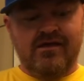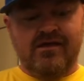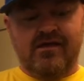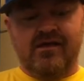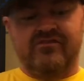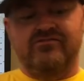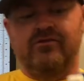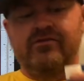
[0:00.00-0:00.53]

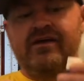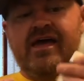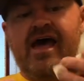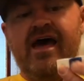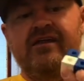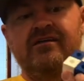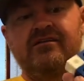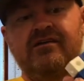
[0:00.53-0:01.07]
And so they
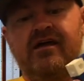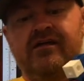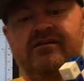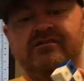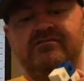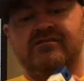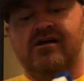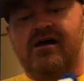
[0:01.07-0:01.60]
added an
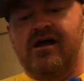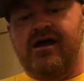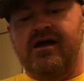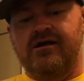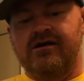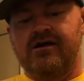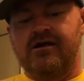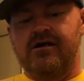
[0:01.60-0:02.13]

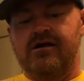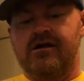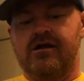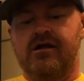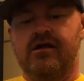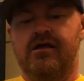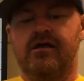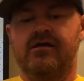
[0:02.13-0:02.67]
entire
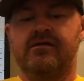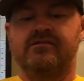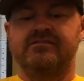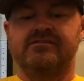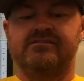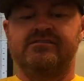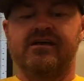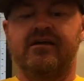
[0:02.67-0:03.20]

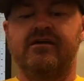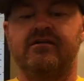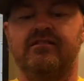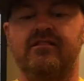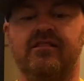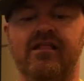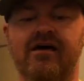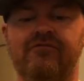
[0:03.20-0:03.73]
second
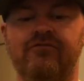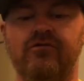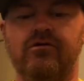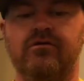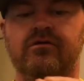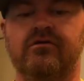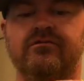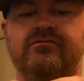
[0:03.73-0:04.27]

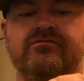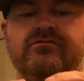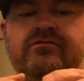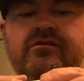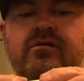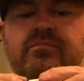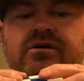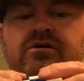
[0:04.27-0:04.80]
level to
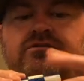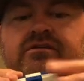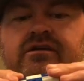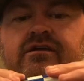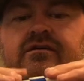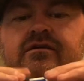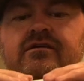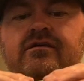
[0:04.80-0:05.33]
their
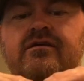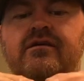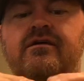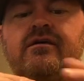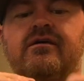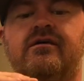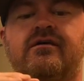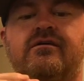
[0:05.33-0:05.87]
building.
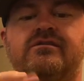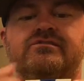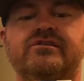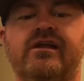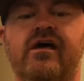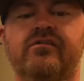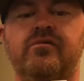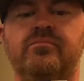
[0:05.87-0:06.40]
So
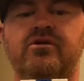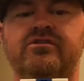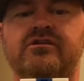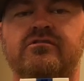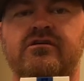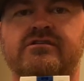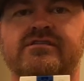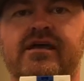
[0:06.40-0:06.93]
now their building
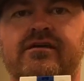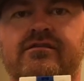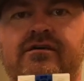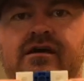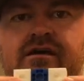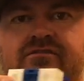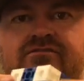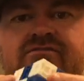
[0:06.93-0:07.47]
looks like
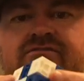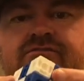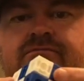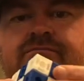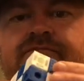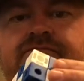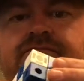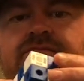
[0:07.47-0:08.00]
this.
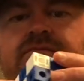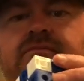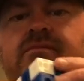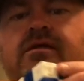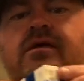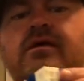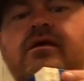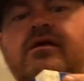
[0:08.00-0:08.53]

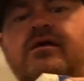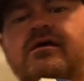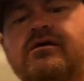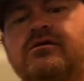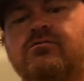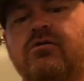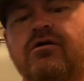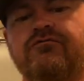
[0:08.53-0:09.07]

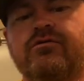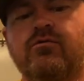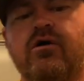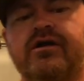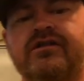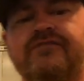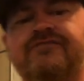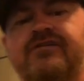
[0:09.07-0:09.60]
Well, if we
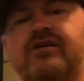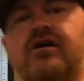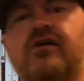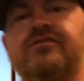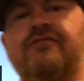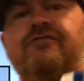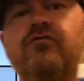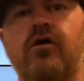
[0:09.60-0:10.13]
wanted to figure out
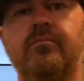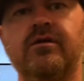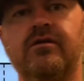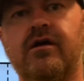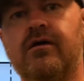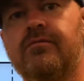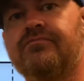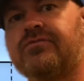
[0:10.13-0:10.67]
the
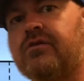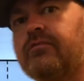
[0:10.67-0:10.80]
formula, we